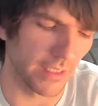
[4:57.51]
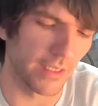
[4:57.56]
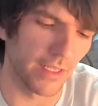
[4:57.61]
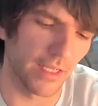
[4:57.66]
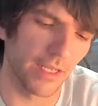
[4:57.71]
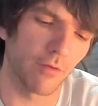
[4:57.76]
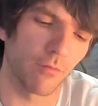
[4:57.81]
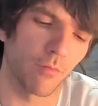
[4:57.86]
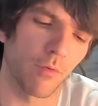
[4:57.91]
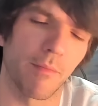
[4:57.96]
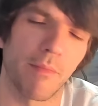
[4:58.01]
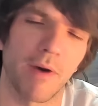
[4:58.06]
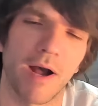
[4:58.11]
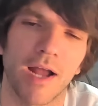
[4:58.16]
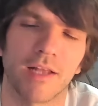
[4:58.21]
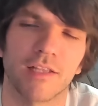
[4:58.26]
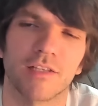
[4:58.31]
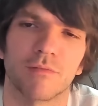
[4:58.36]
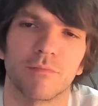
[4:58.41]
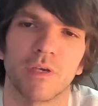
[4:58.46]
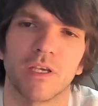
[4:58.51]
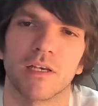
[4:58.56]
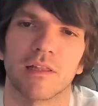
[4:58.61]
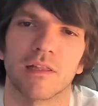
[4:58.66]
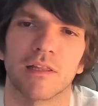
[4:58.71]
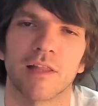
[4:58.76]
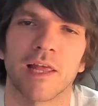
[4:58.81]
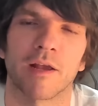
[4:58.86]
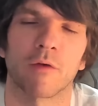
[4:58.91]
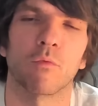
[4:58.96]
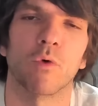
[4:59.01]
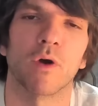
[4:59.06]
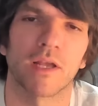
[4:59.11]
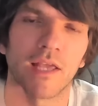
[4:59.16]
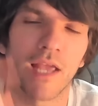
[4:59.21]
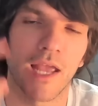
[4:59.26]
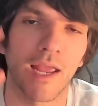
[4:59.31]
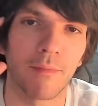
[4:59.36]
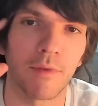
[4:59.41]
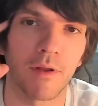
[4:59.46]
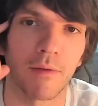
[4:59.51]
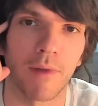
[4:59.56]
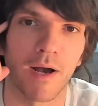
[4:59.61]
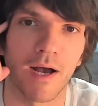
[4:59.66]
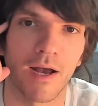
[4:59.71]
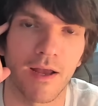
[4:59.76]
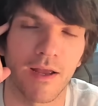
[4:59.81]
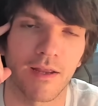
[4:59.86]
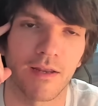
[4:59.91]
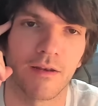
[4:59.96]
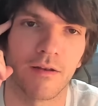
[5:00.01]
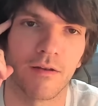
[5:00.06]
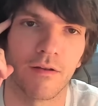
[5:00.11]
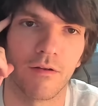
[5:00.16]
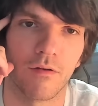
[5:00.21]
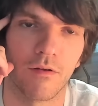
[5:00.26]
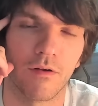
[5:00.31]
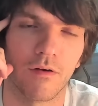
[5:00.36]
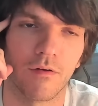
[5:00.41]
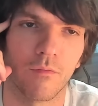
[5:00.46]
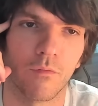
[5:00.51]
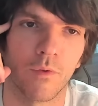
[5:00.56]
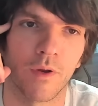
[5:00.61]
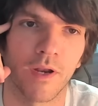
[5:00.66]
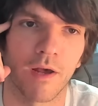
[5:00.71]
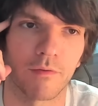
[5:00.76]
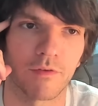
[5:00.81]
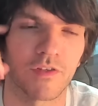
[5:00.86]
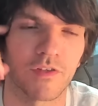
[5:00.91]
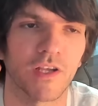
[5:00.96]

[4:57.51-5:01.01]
It reminds me of like what came to mind when I was